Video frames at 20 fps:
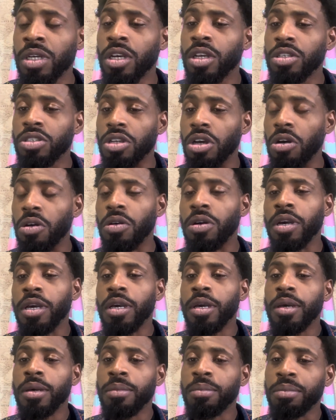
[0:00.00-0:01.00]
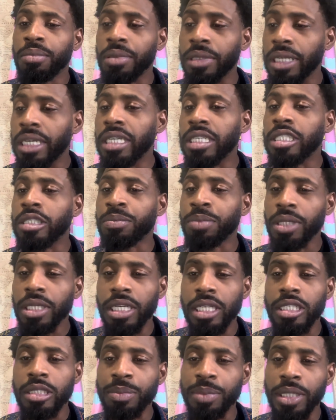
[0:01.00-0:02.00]
So please,
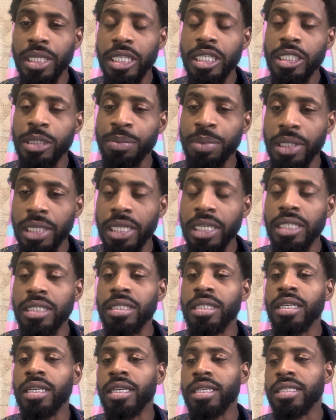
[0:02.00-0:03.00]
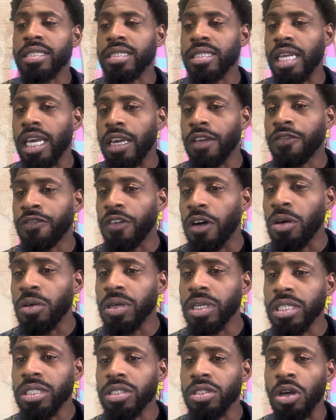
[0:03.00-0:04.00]
please, please, please stay
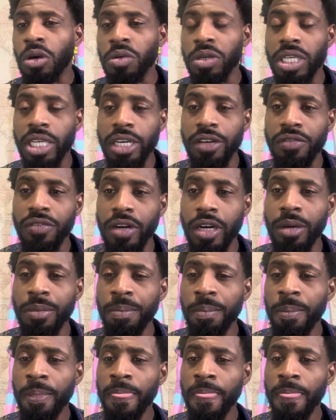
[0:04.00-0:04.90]
focused. Don't give up.